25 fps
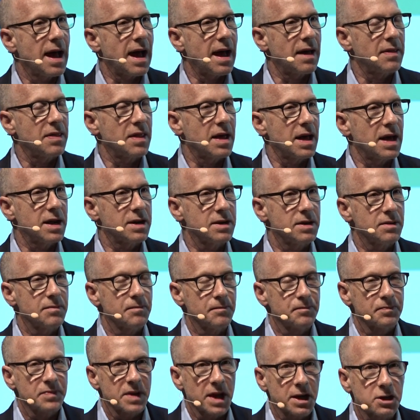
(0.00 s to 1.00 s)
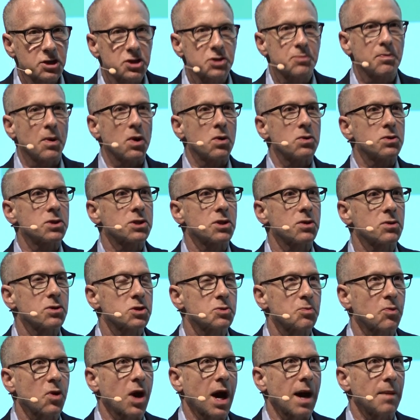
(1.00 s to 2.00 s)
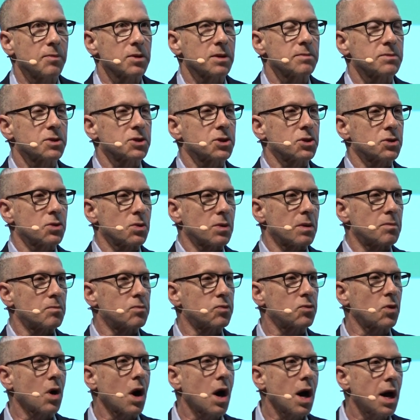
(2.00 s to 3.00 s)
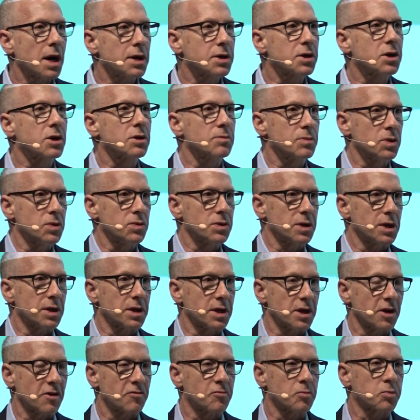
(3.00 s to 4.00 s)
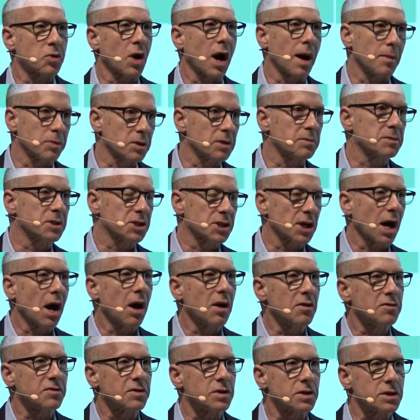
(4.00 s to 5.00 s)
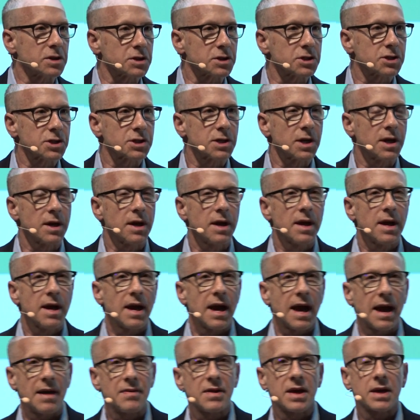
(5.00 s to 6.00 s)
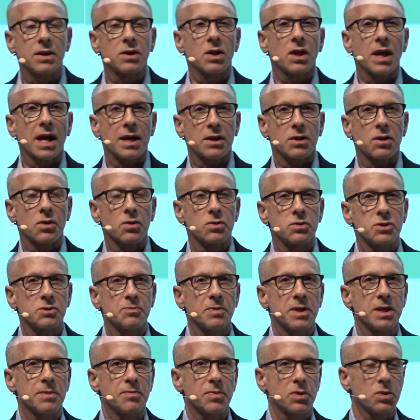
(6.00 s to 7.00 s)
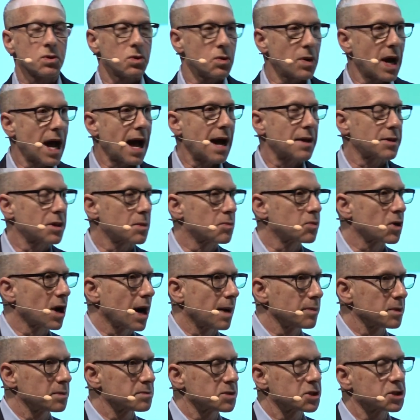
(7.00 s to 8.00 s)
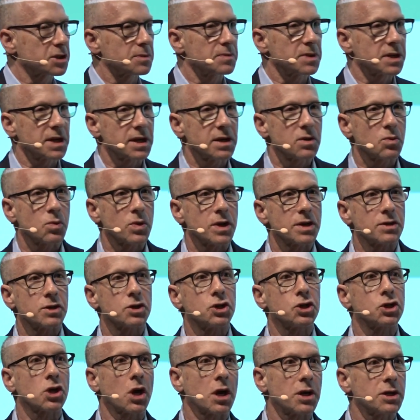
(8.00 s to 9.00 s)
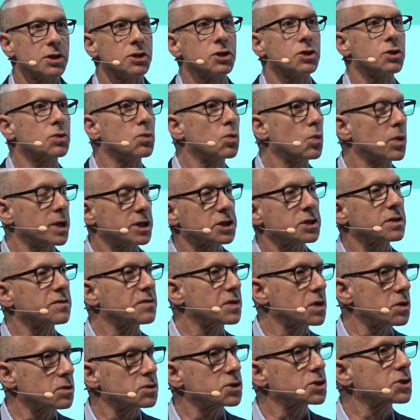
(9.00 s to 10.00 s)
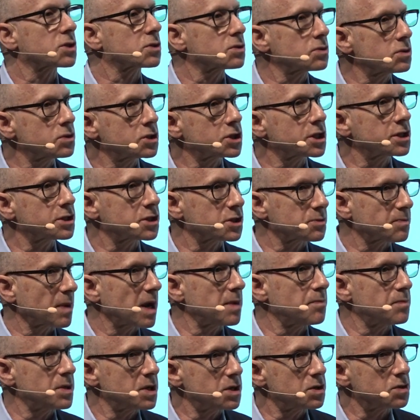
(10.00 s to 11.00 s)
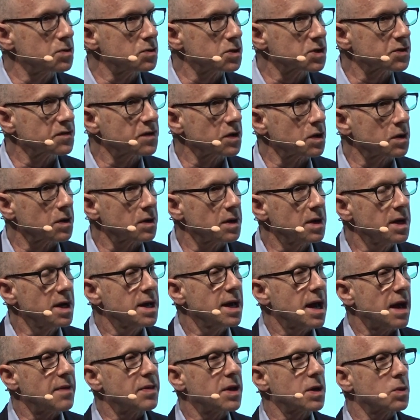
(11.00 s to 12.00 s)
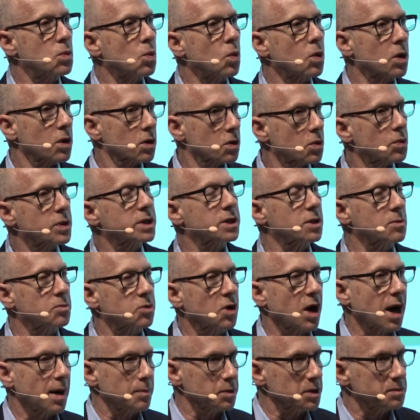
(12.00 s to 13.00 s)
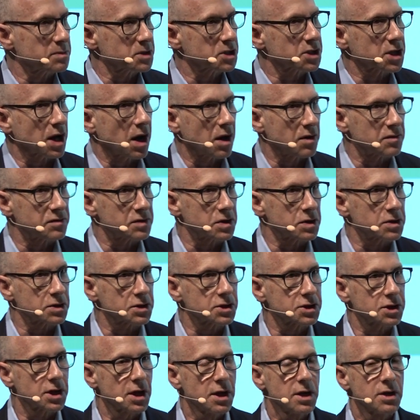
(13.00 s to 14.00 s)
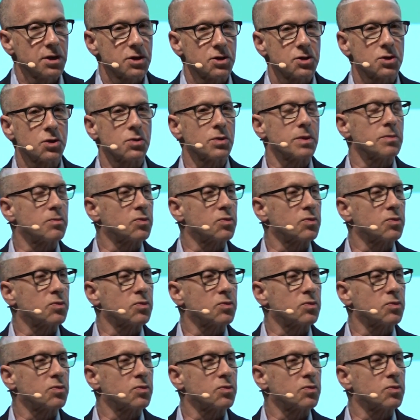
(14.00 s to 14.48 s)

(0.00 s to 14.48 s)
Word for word: and then expose those problems to a broad community of problem solvers and then let those people who had the problems to begin with judge which of those solutions might be useful, and then work with the problem solvers to